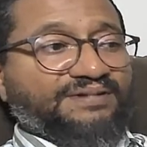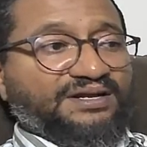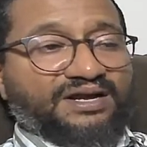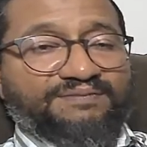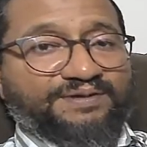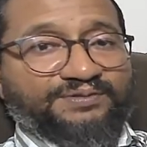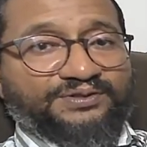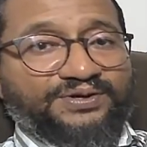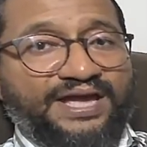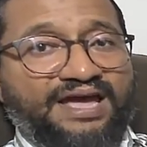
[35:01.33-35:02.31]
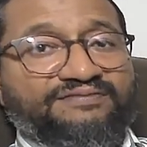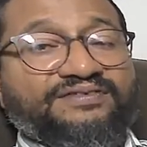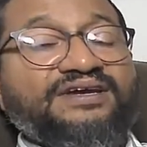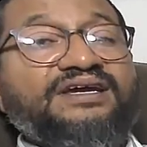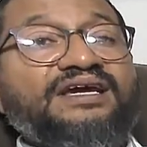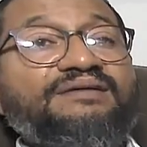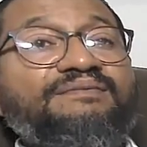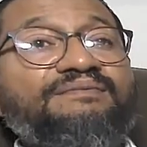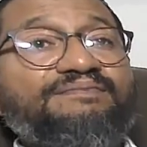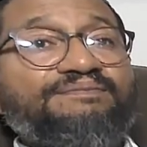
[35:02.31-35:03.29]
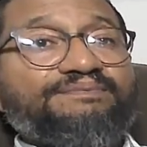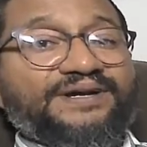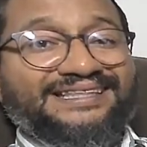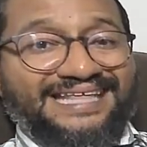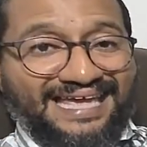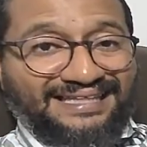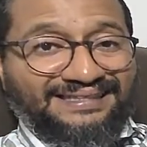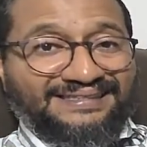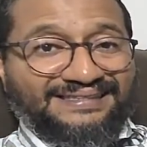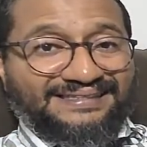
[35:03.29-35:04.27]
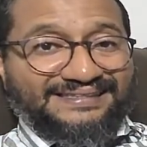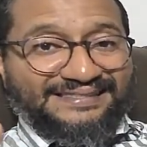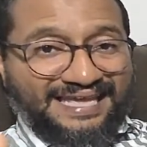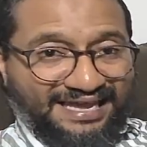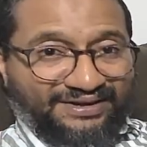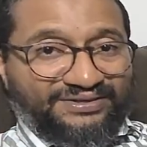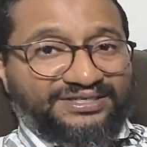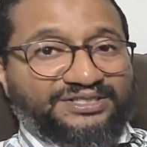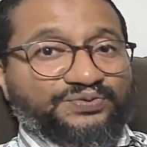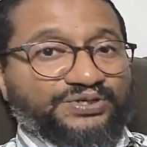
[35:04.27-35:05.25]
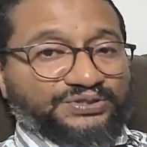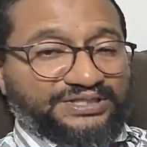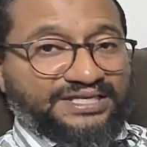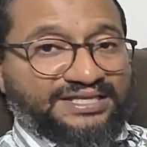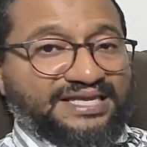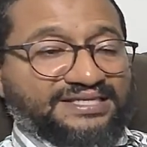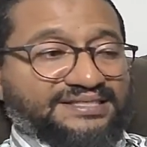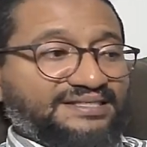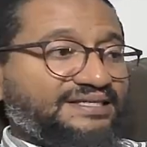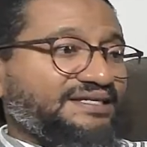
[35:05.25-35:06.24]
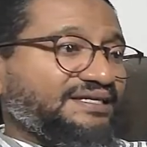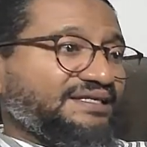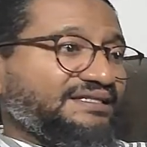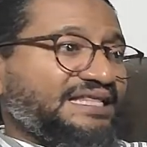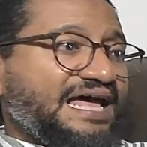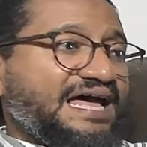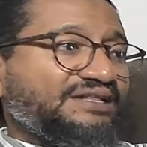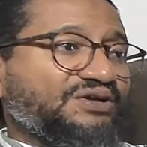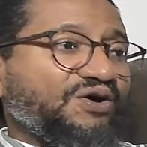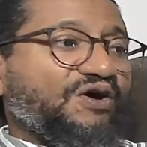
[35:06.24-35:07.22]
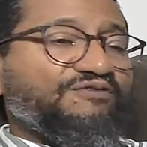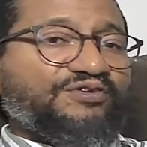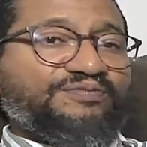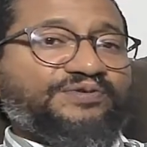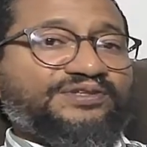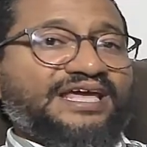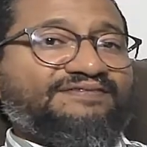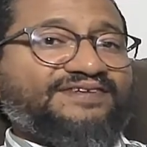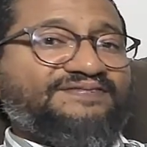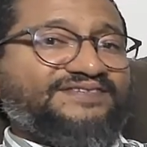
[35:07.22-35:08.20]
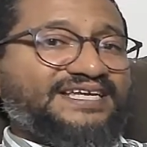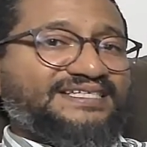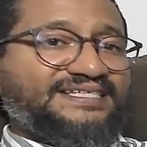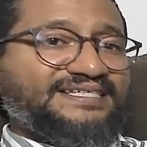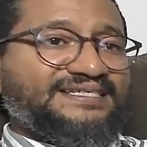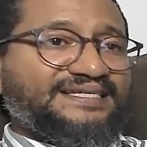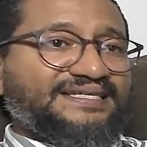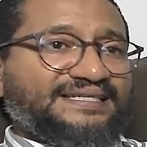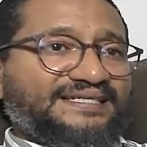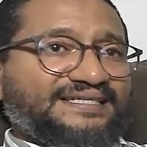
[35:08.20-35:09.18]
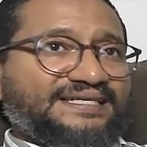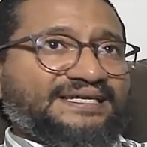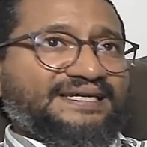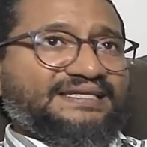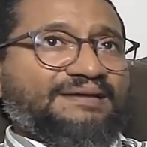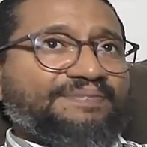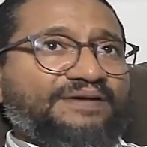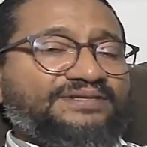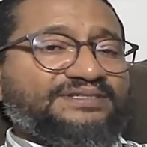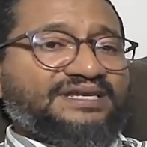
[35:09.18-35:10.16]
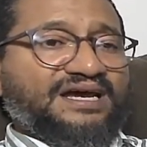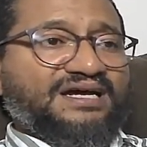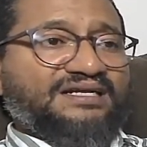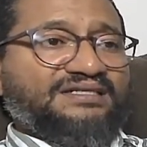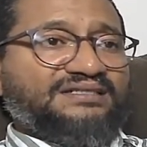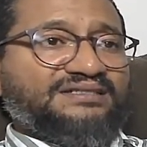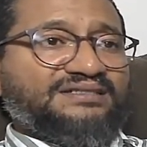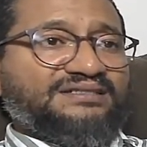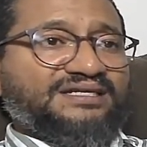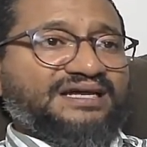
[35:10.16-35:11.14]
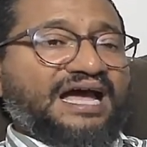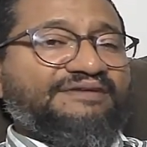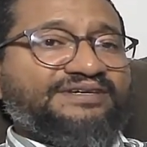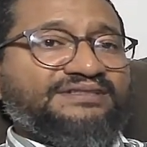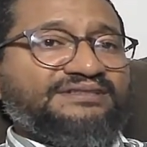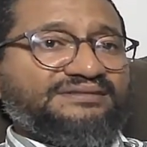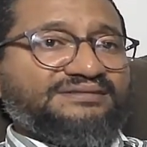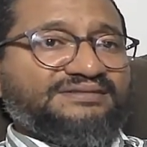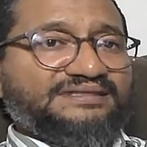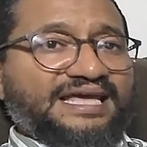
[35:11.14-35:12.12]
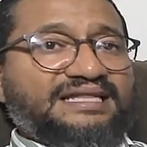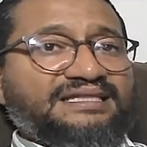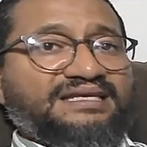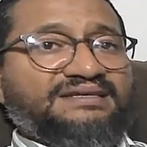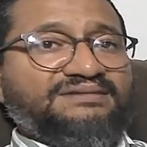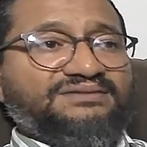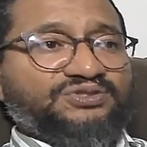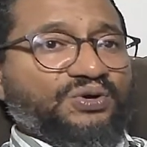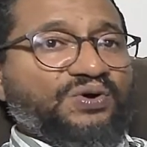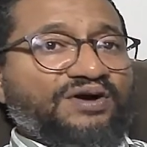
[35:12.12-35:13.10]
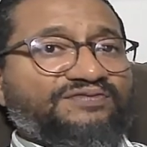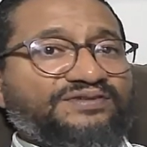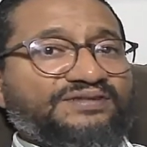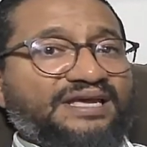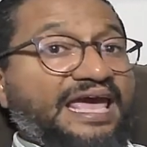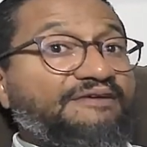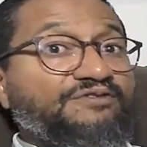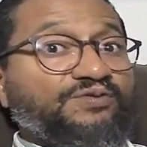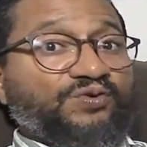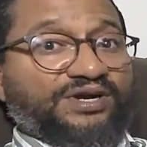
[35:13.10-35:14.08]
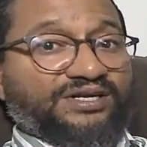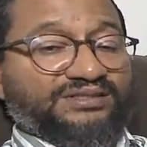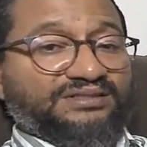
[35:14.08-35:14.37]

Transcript: a lot of people don't have. But then there is where you see this, that overprotectiveness that parents are having lately so often everywhere.